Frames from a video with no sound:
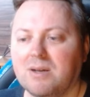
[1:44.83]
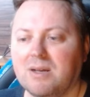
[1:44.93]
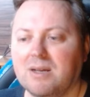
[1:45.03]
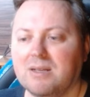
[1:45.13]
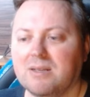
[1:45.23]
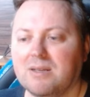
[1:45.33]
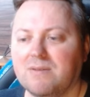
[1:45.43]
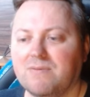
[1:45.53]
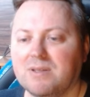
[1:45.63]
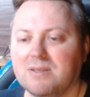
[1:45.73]
And
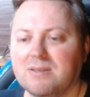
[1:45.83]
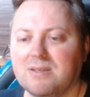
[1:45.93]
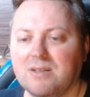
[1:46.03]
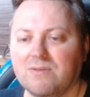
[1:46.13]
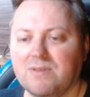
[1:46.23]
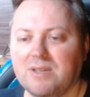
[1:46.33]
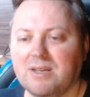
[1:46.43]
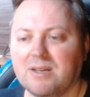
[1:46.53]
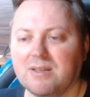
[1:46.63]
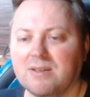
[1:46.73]
if instead of
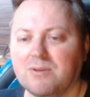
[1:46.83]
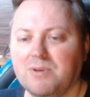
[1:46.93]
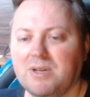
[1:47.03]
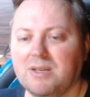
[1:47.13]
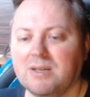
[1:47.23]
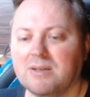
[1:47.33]
taking the queen,